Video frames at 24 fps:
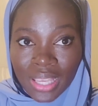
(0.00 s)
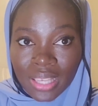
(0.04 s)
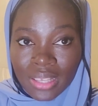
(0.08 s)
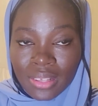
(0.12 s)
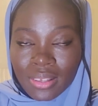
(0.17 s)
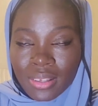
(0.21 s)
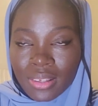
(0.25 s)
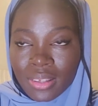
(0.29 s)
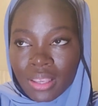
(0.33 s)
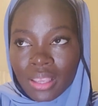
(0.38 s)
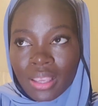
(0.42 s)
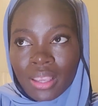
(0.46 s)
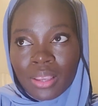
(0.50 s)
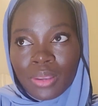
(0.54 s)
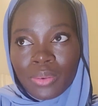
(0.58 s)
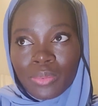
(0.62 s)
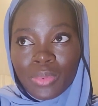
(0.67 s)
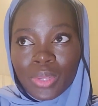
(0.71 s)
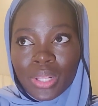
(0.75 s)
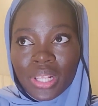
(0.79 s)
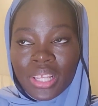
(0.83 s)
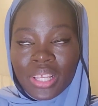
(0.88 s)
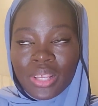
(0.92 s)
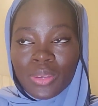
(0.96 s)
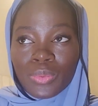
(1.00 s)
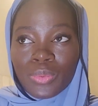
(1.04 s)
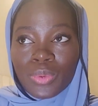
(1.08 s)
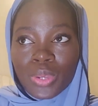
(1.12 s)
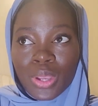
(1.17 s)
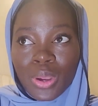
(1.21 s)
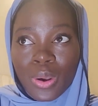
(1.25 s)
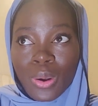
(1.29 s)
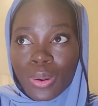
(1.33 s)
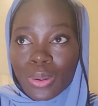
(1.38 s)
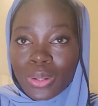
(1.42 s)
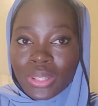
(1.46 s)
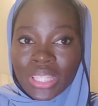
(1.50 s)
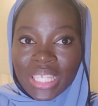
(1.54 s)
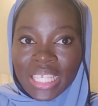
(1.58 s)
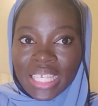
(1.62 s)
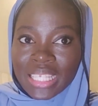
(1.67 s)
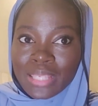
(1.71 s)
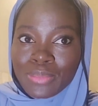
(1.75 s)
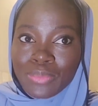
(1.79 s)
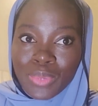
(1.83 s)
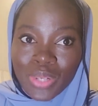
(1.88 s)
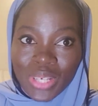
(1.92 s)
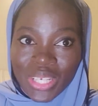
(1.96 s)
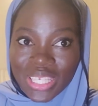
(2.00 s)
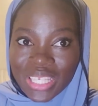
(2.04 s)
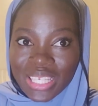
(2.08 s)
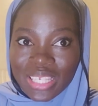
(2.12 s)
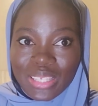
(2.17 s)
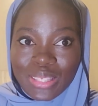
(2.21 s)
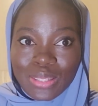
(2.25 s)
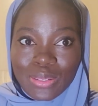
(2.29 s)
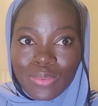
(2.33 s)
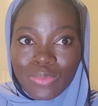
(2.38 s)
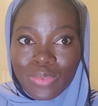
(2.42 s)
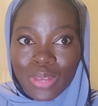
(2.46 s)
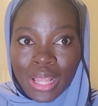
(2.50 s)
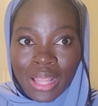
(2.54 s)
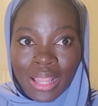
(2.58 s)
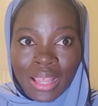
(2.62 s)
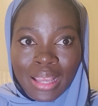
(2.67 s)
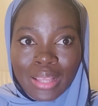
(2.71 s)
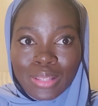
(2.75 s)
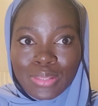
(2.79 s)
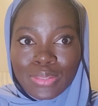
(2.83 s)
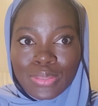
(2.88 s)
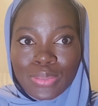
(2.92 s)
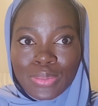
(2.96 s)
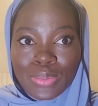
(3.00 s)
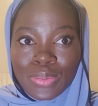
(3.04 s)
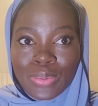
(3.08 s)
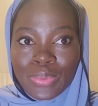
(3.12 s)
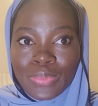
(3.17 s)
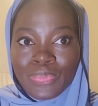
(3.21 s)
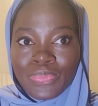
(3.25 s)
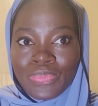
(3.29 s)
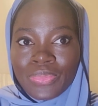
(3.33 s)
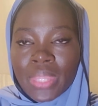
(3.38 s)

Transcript: Like, really, we all need mercies of Allah to